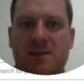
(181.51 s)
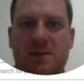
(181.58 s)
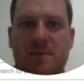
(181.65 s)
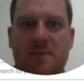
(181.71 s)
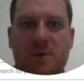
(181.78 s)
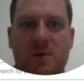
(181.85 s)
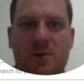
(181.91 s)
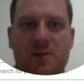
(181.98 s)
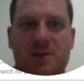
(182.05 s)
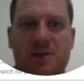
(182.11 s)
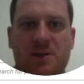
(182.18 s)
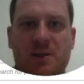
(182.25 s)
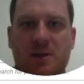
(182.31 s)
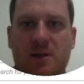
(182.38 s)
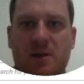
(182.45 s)

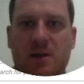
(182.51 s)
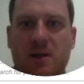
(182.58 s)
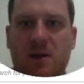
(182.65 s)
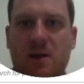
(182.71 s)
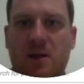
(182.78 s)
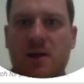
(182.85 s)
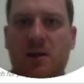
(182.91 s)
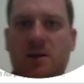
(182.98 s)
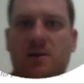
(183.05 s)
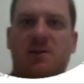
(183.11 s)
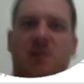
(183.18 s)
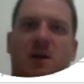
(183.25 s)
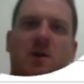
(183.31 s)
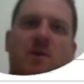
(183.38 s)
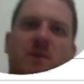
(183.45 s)
emergency.
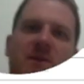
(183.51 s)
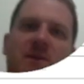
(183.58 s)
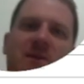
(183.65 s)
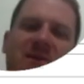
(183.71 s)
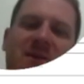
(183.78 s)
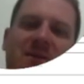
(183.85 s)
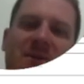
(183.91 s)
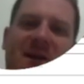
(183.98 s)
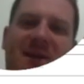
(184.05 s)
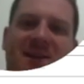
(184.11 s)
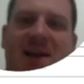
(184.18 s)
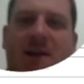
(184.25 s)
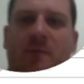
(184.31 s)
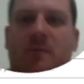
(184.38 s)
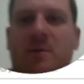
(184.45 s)
So the idea about
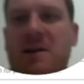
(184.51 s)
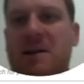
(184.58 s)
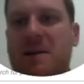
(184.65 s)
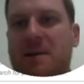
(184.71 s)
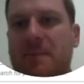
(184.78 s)
Zach Reid.